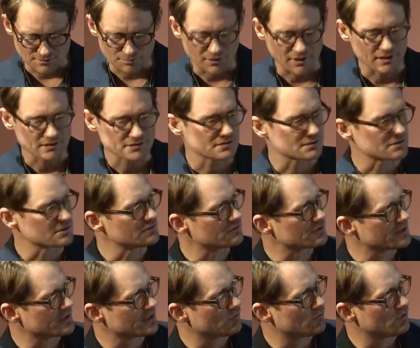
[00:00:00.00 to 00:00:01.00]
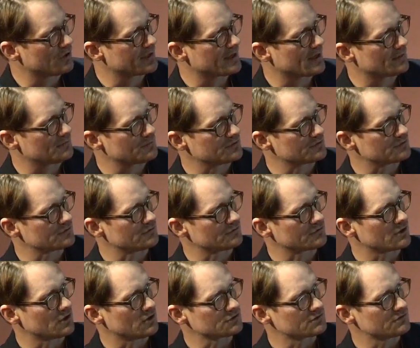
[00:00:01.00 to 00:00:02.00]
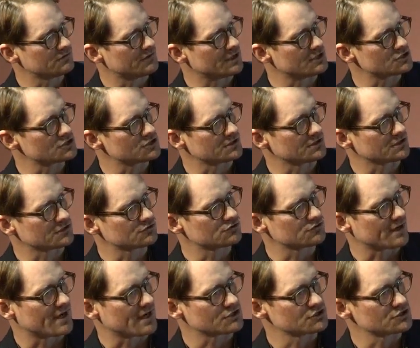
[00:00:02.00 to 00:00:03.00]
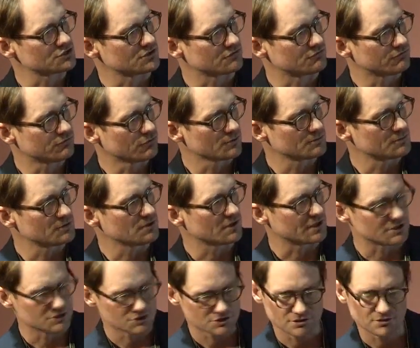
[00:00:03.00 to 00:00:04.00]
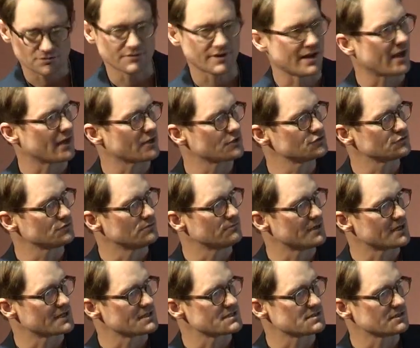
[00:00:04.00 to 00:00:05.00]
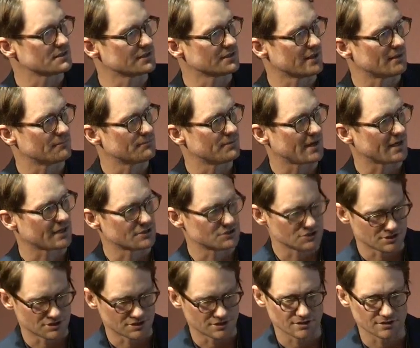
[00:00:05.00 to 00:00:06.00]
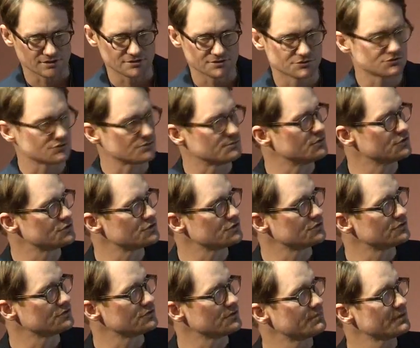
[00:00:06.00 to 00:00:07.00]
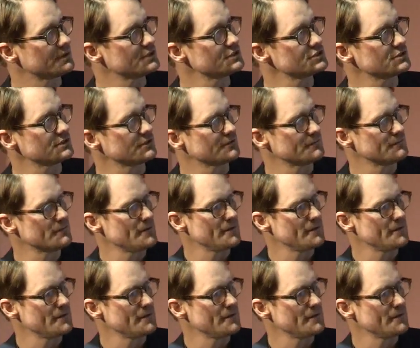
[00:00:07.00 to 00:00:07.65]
a process of kind of what happens with cultivation, extraction, formulation of an actual medicine, that packaging and a distribution to a patient.